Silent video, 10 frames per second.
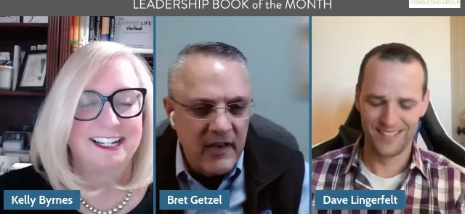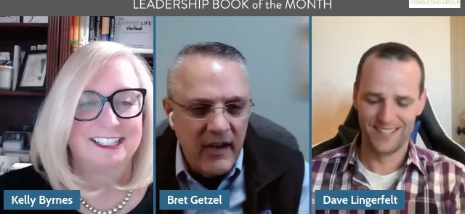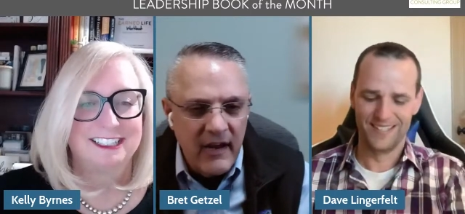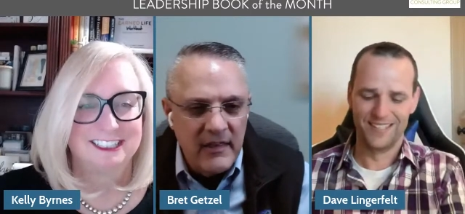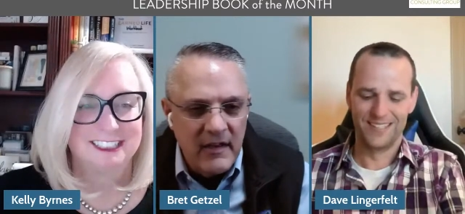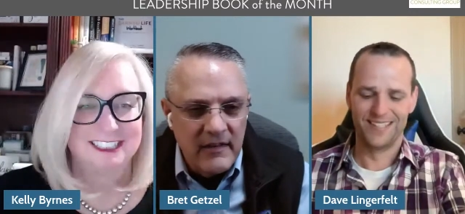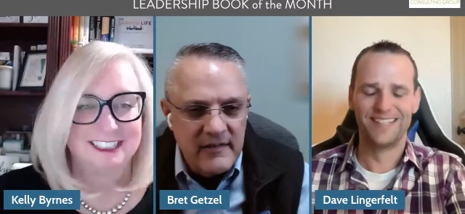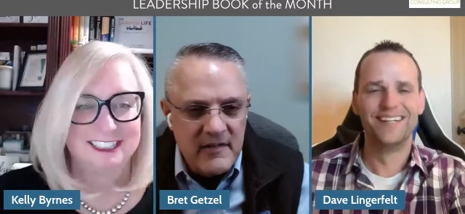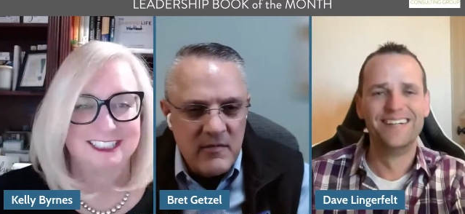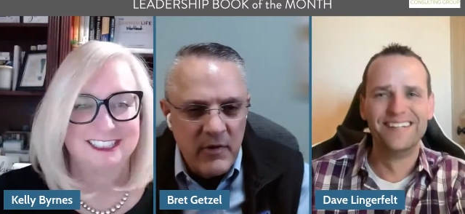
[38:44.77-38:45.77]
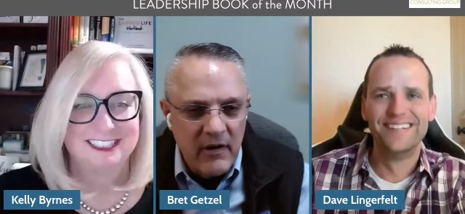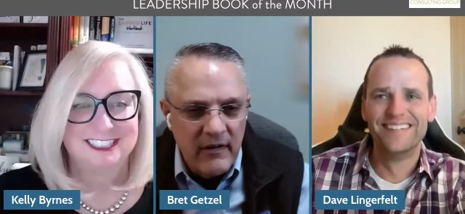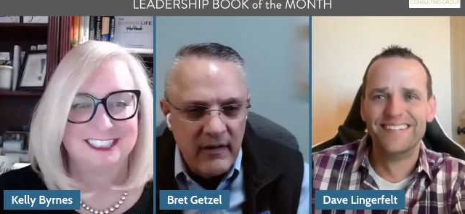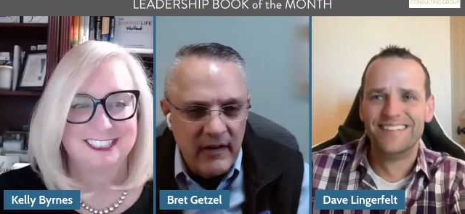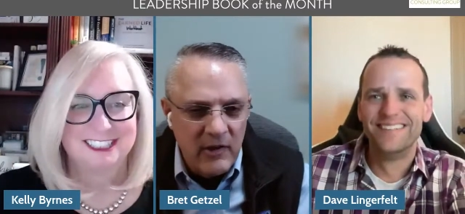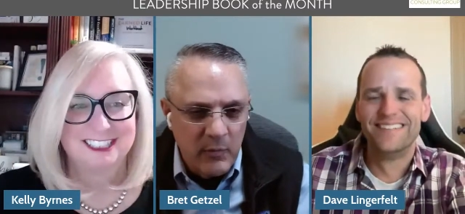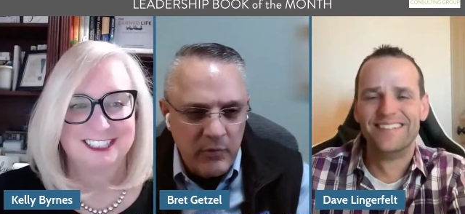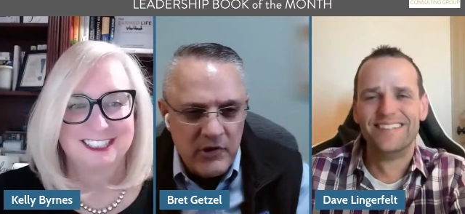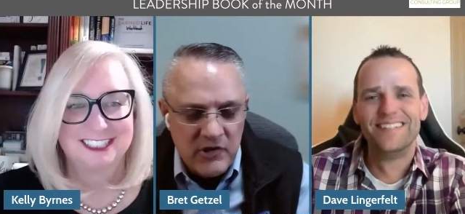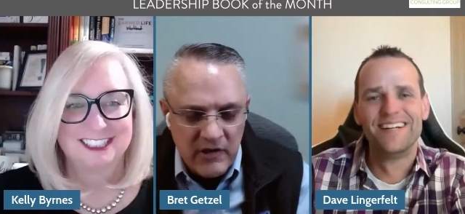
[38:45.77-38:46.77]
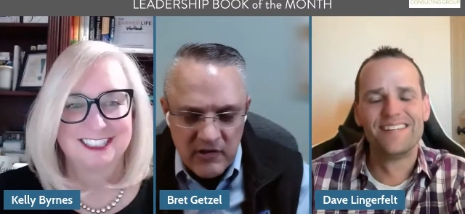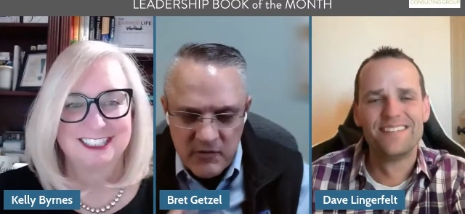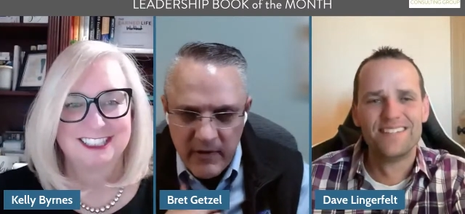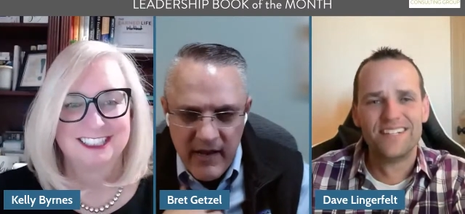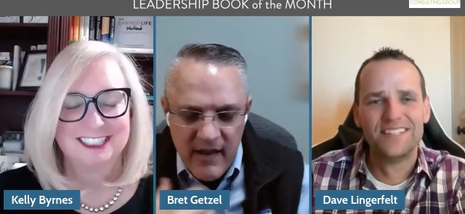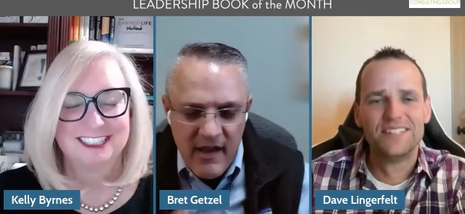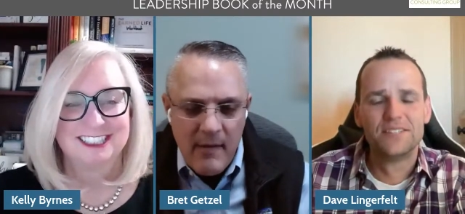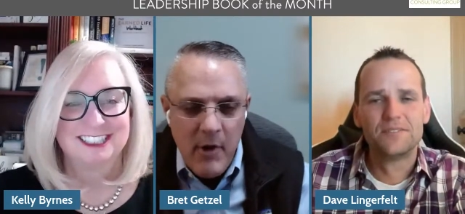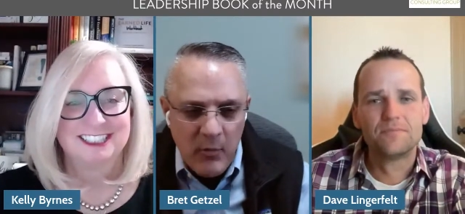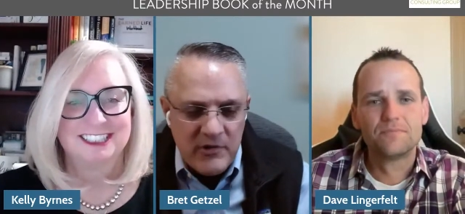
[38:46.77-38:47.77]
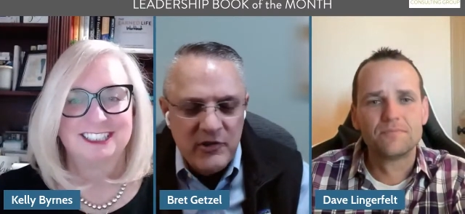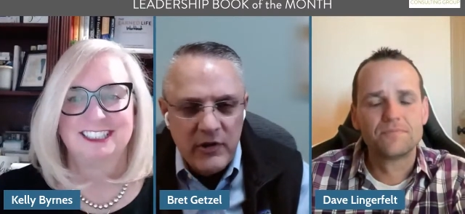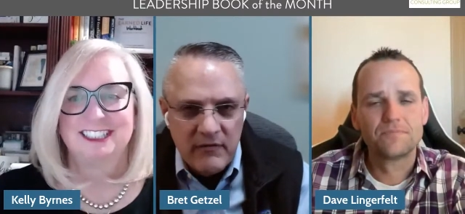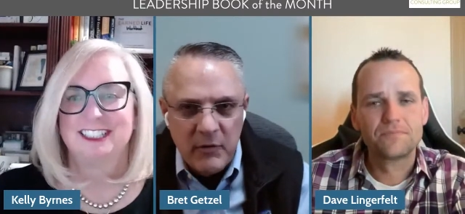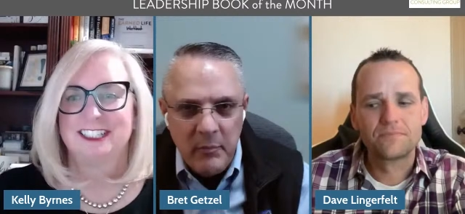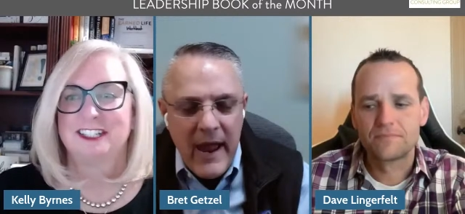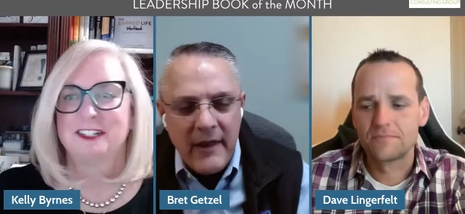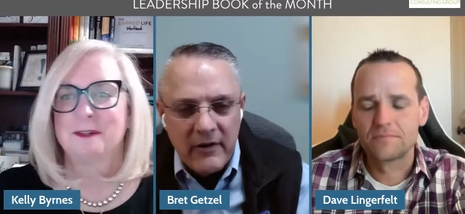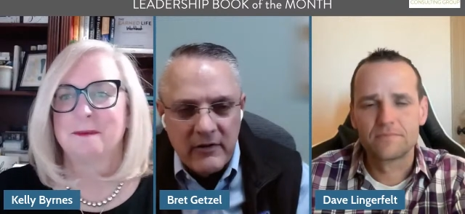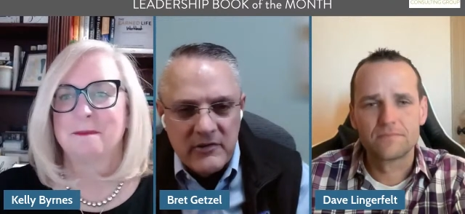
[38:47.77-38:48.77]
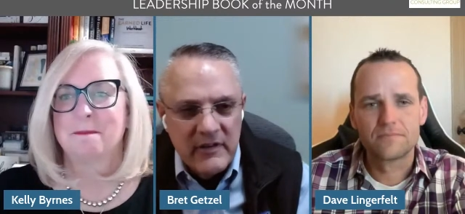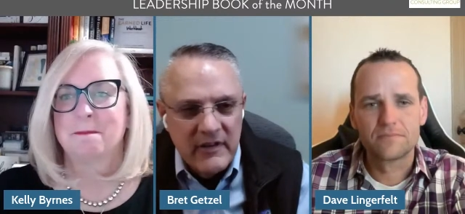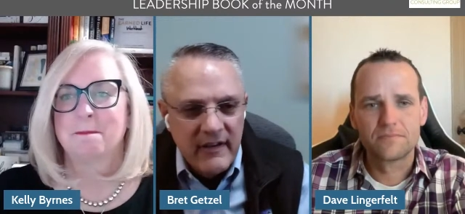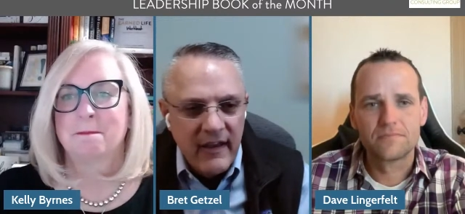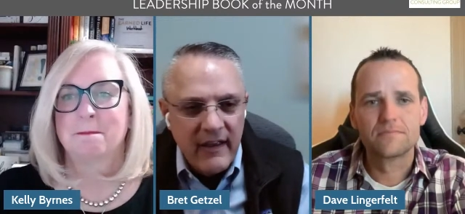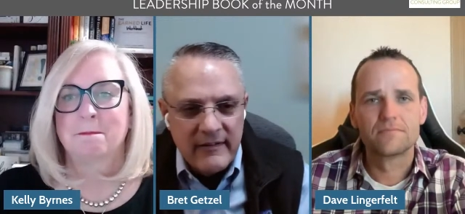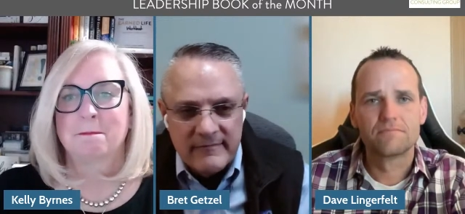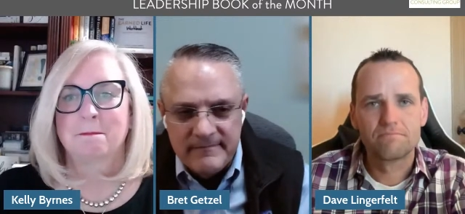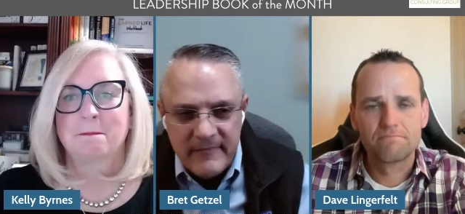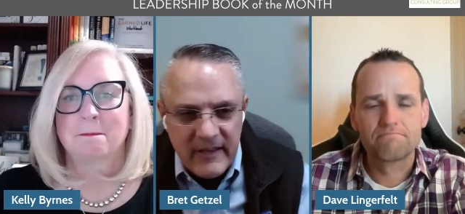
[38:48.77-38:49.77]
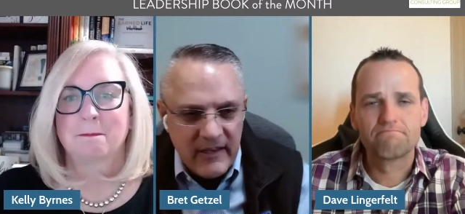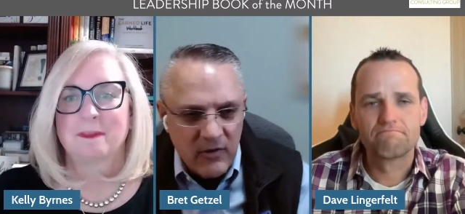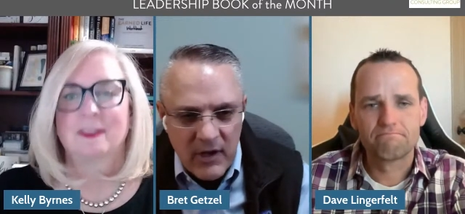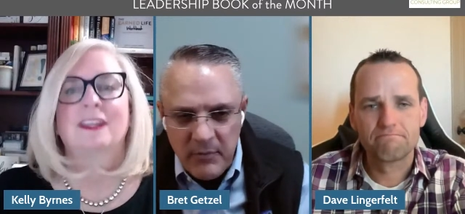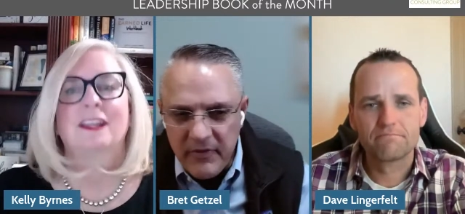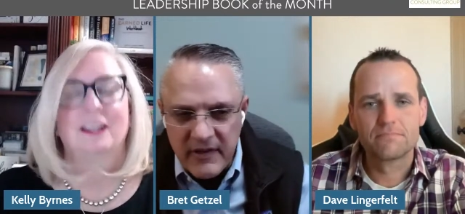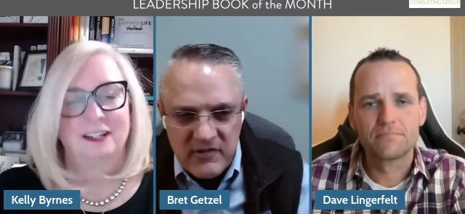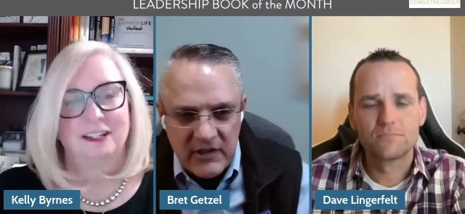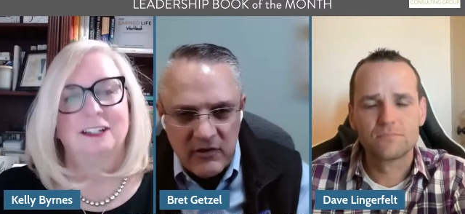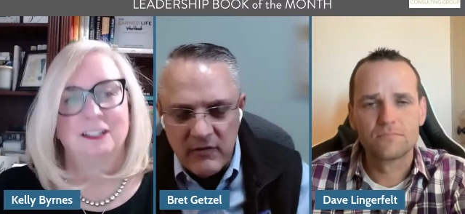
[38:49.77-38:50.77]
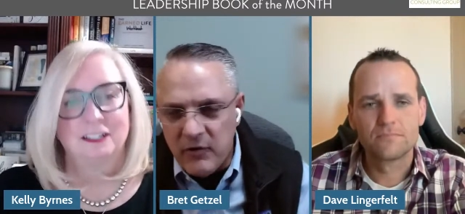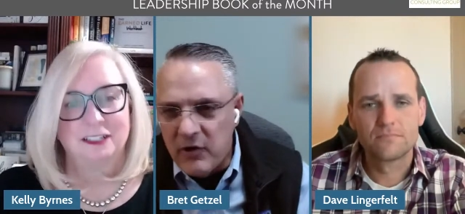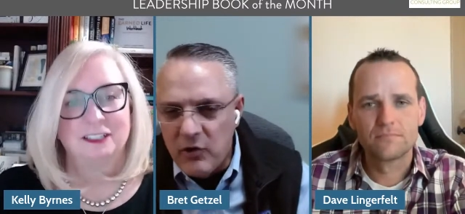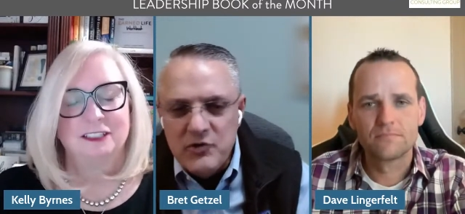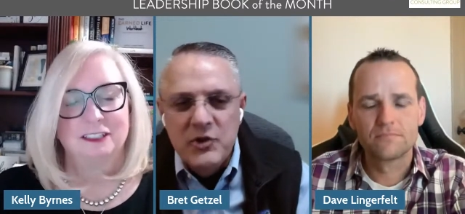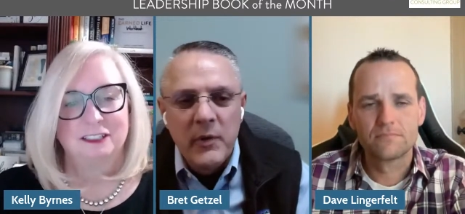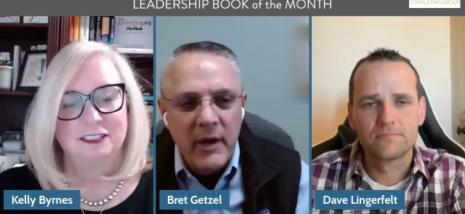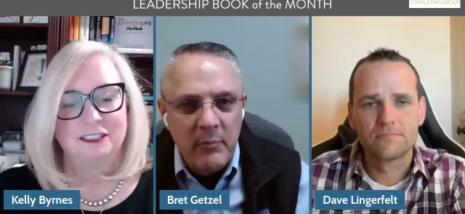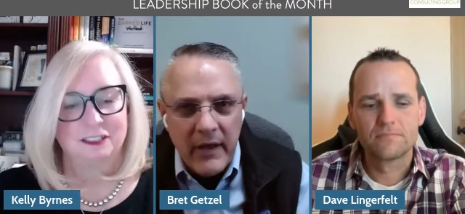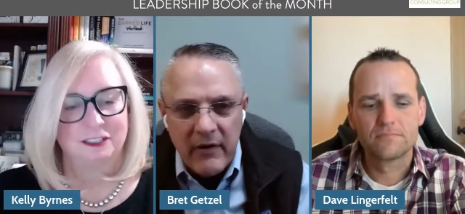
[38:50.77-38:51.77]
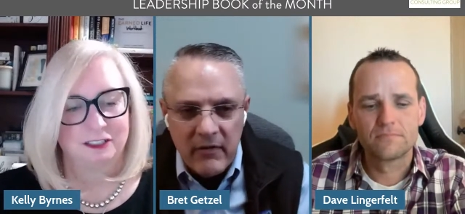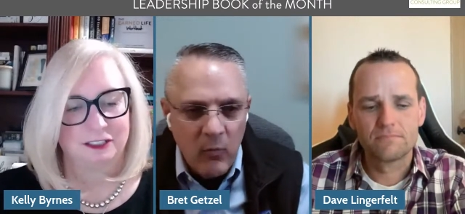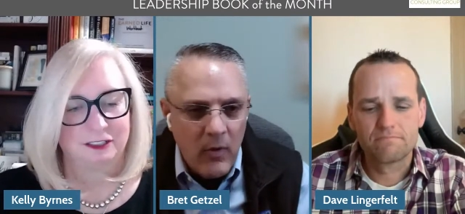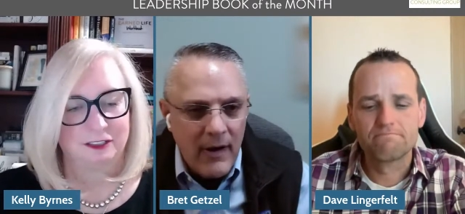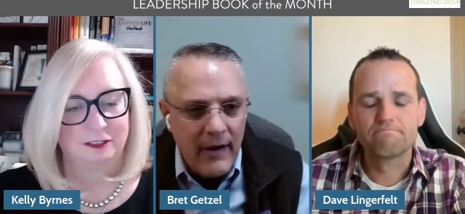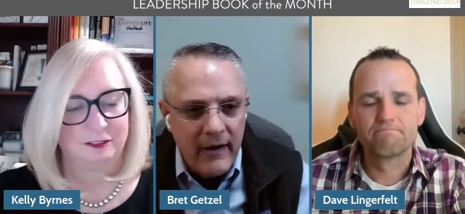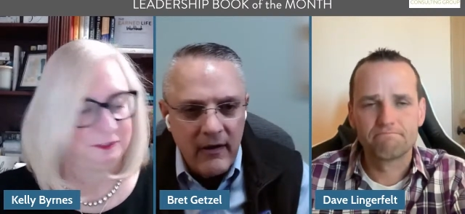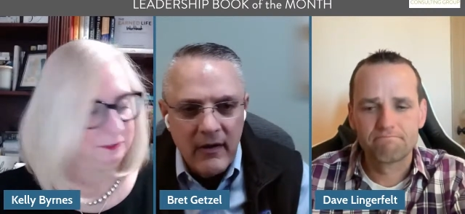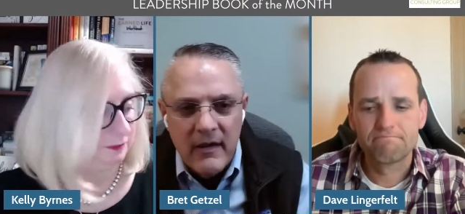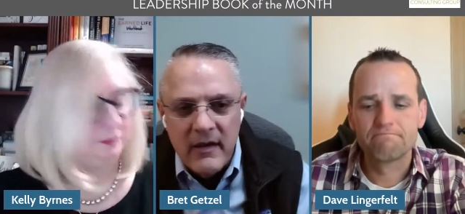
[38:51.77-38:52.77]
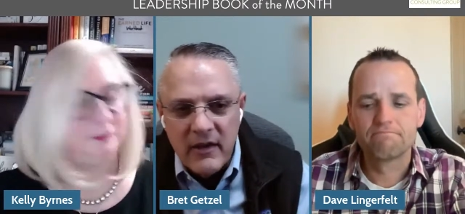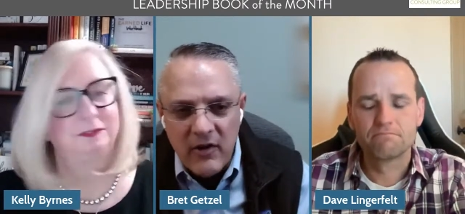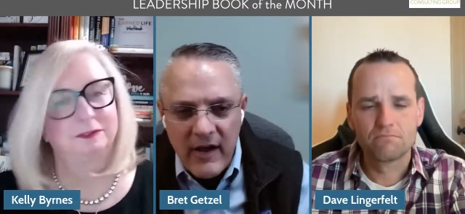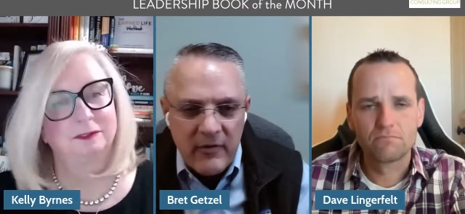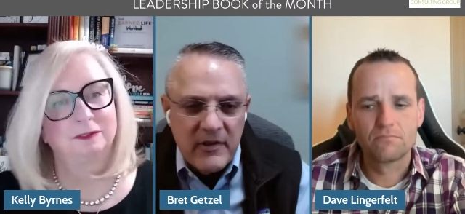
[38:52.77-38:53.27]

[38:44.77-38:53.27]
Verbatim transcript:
Speaker 1: guy on the team here, and he'll appreciate this. But I'm always looking for patterns, and you know, a couple things that you look for. You know, who's doing it better and why, or you know, how did